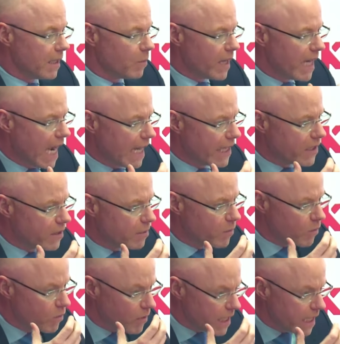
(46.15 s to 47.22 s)
And we had
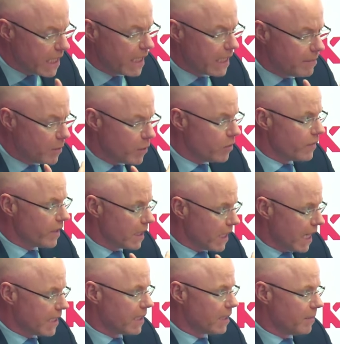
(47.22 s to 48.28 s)
some really moving
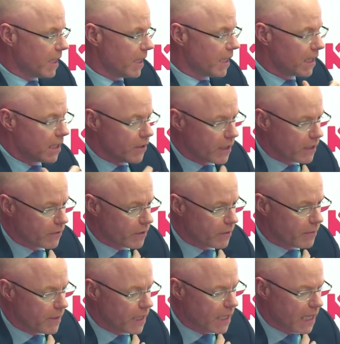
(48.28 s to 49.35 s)
testimony, including
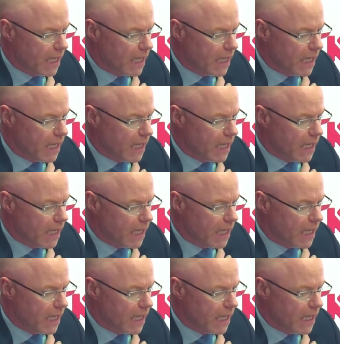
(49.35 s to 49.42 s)
from